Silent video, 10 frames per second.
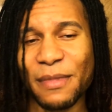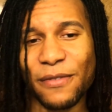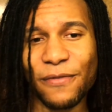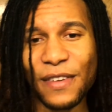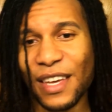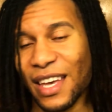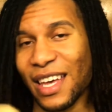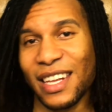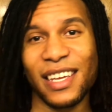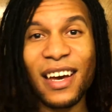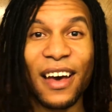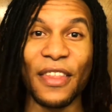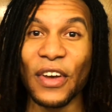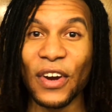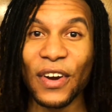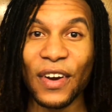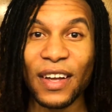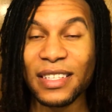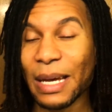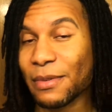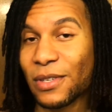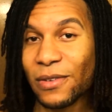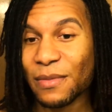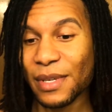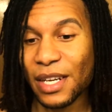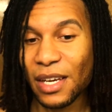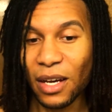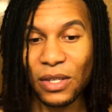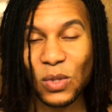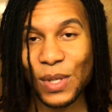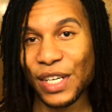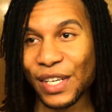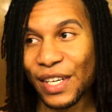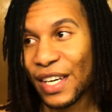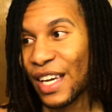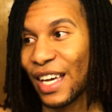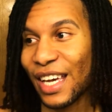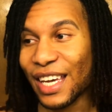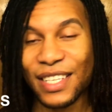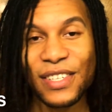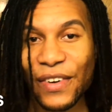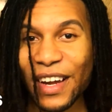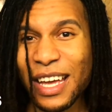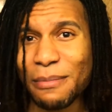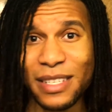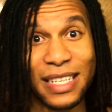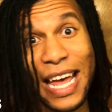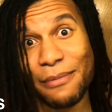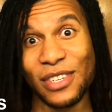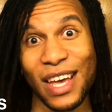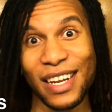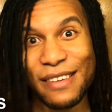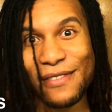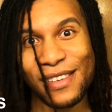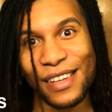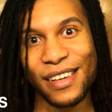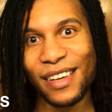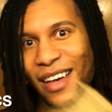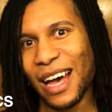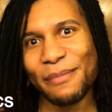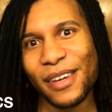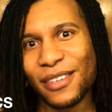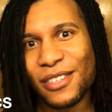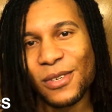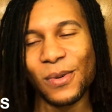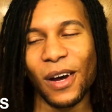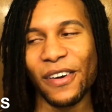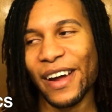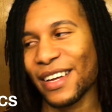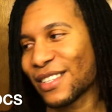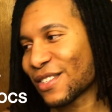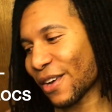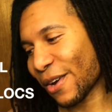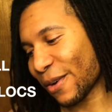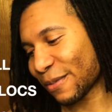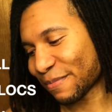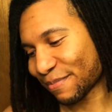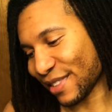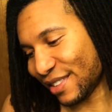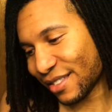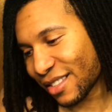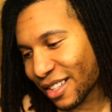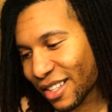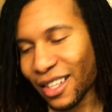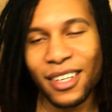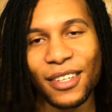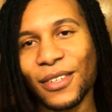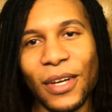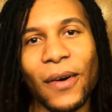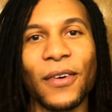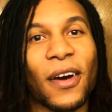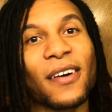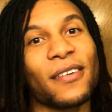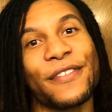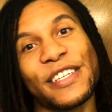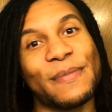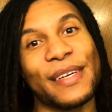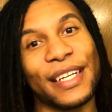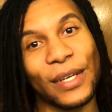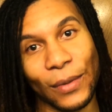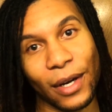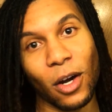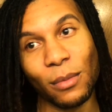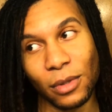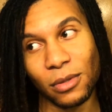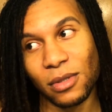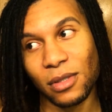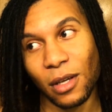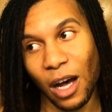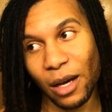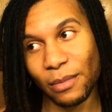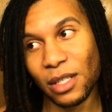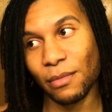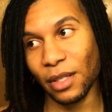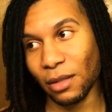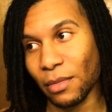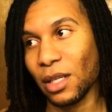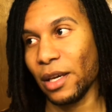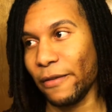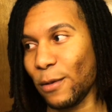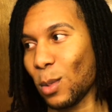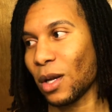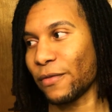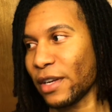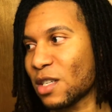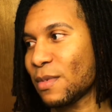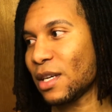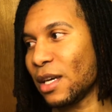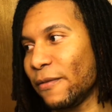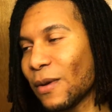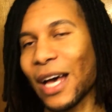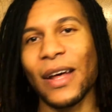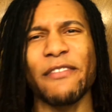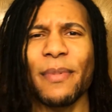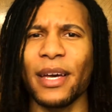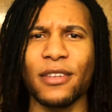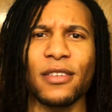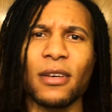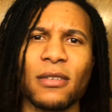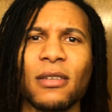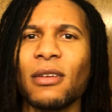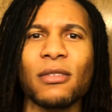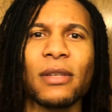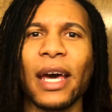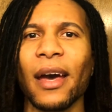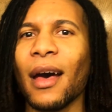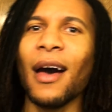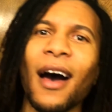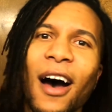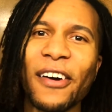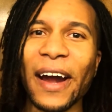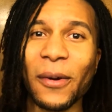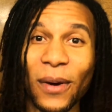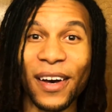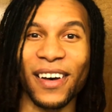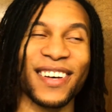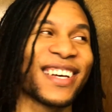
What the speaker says: me via any other type of social media on Twitter, Instagram, Snapchat even. I'm there too, all right? So, y'all can reach me anywhere almost. Call me, beat me if you want to reach me. I don't have a pager though, so don't do that. All right, well,